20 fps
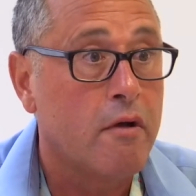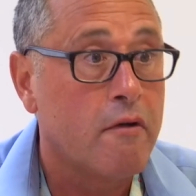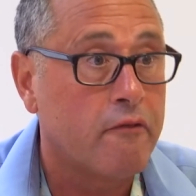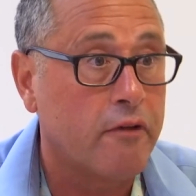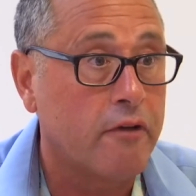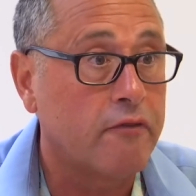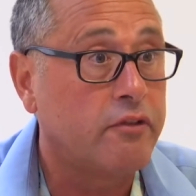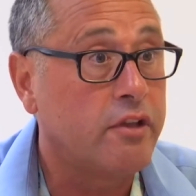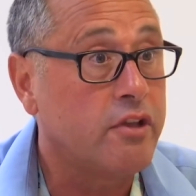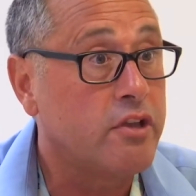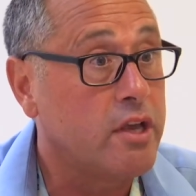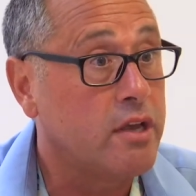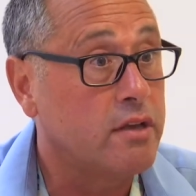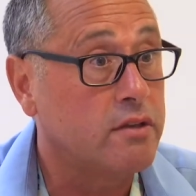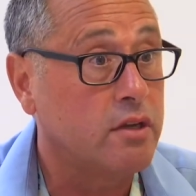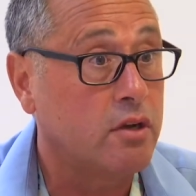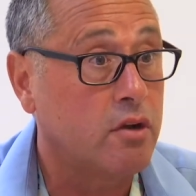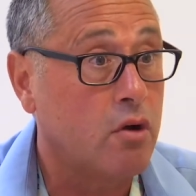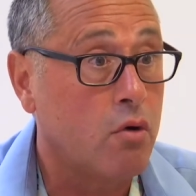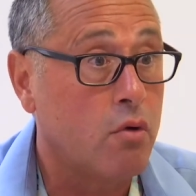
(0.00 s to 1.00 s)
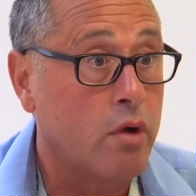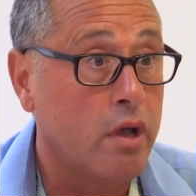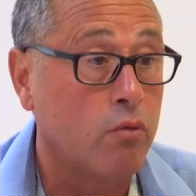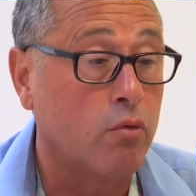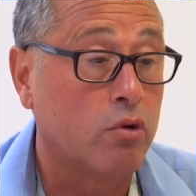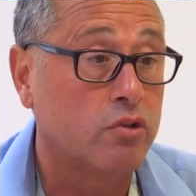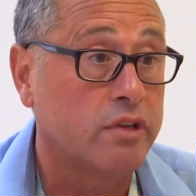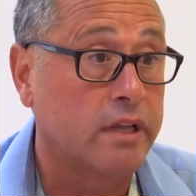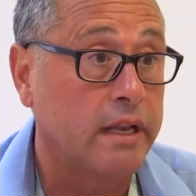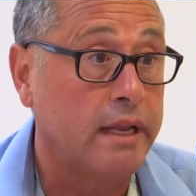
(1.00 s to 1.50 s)
50 years ago, it
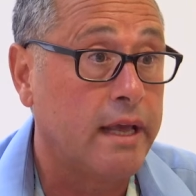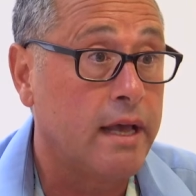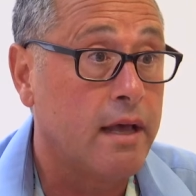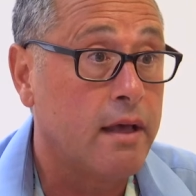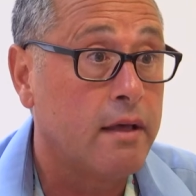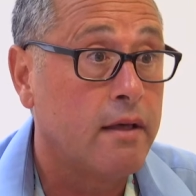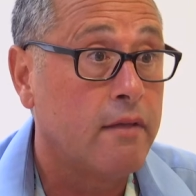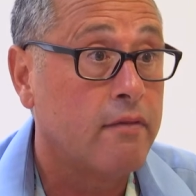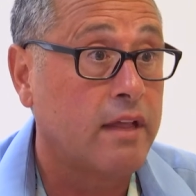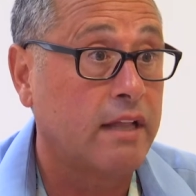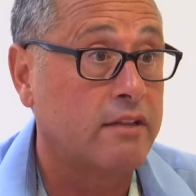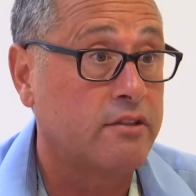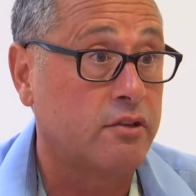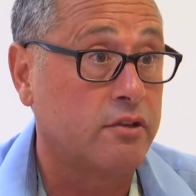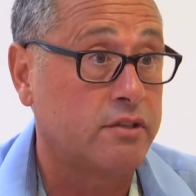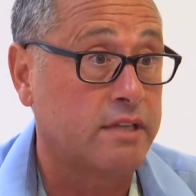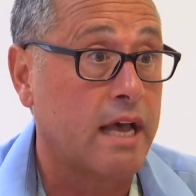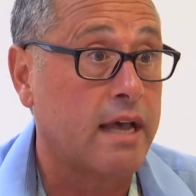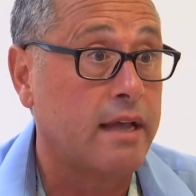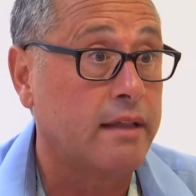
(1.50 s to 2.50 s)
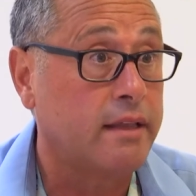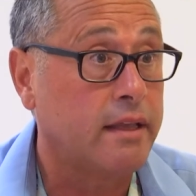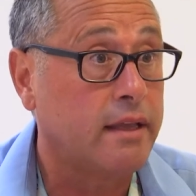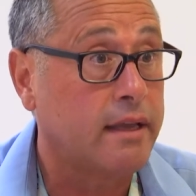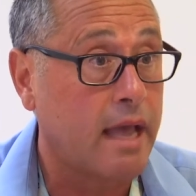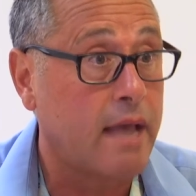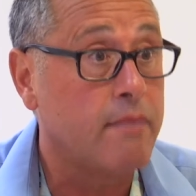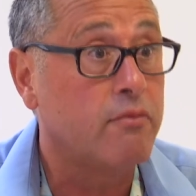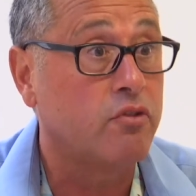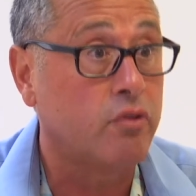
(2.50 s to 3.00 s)
was clear that society came